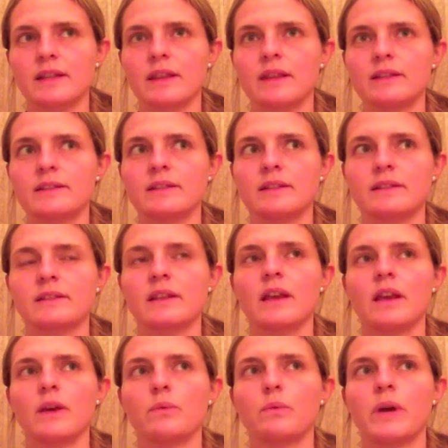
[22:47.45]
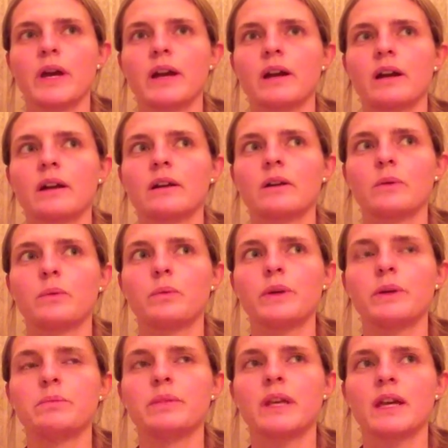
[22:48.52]
And this is where
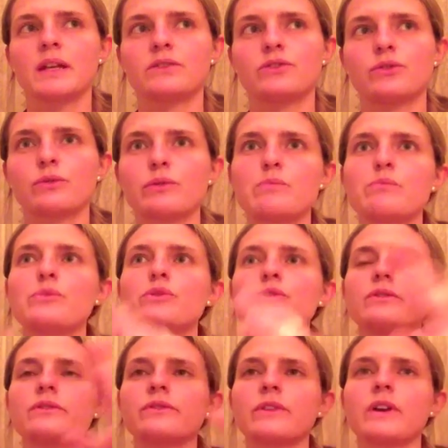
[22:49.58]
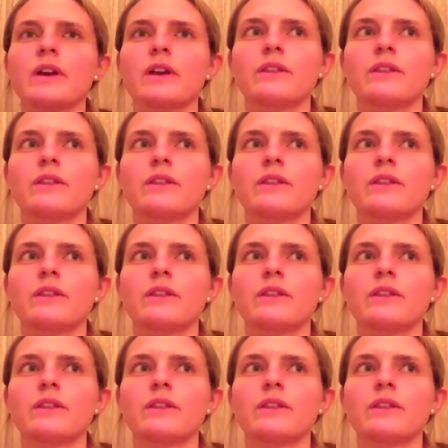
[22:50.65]
we begin to remove